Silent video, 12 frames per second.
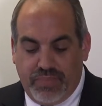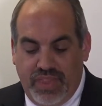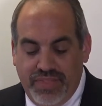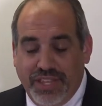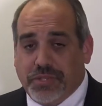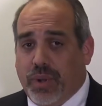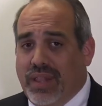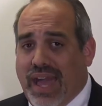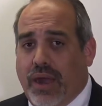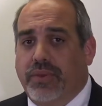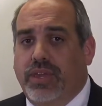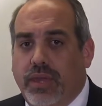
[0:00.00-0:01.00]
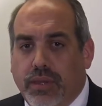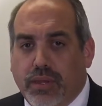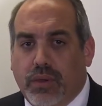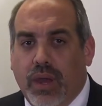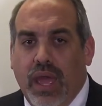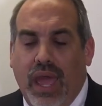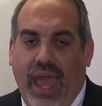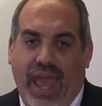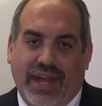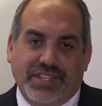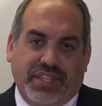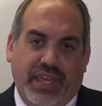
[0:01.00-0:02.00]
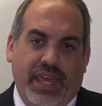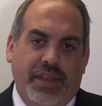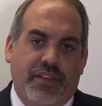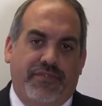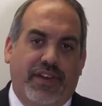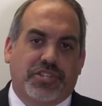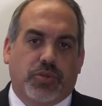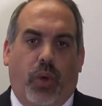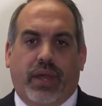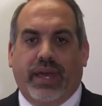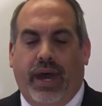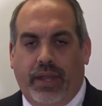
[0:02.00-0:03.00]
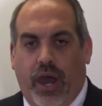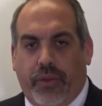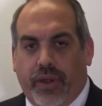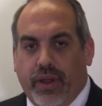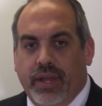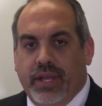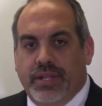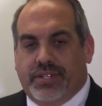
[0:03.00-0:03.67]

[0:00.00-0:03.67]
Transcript: This would allow you, as the individual gun owner,